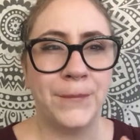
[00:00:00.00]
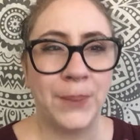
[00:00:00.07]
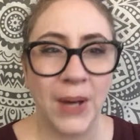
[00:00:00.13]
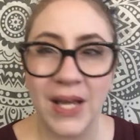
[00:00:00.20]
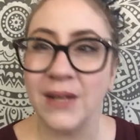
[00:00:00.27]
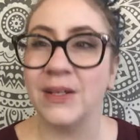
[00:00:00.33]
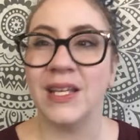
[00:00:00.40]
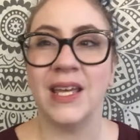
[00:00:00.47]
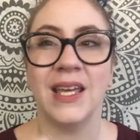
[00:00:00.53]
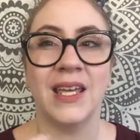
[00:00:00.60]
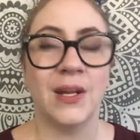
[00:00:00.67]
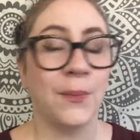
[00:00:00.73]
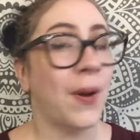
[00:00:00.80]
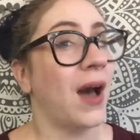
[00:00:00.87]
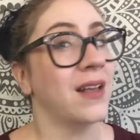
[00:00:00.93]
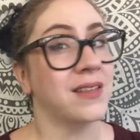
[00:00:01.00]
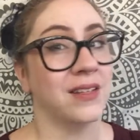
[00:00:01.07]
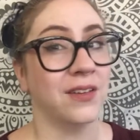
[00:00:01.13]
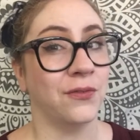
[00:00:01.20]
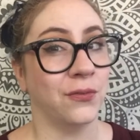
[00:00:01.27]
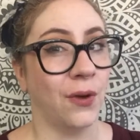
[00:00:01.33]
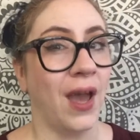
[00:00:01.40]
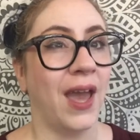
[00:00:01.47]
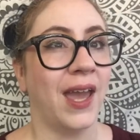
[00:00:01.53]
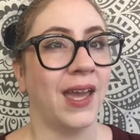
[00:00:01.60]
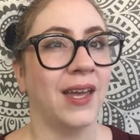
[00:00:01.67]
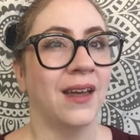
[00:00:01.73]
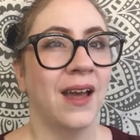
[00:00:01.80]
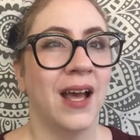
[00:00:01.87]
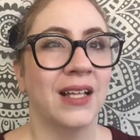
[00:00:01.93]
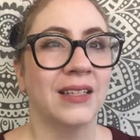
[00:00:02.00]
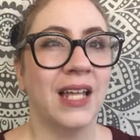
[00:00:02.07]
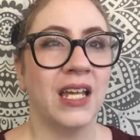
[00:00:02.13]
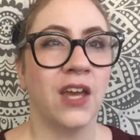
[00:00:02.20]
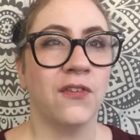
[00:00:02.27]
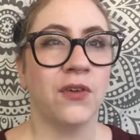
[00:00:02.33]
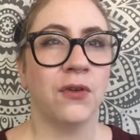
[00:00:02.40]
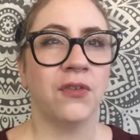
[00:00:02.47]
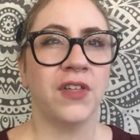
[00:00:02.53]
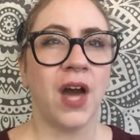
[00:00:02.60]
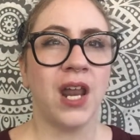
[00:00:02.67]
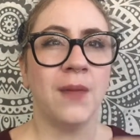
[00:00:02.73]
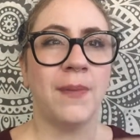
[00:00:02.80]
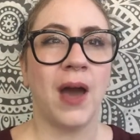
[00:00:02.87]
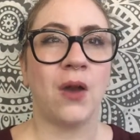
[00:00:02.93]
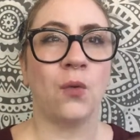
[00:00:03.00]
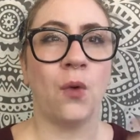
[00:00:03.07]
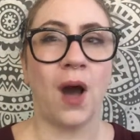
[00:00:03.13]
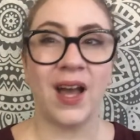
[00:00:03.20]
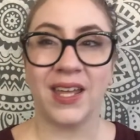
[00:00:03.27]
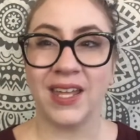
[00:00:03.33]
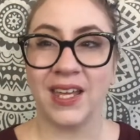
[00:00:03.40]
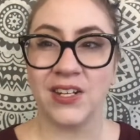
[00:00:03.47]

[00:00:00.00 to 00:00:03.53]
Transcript: But in a positive way. Like if you thought about walking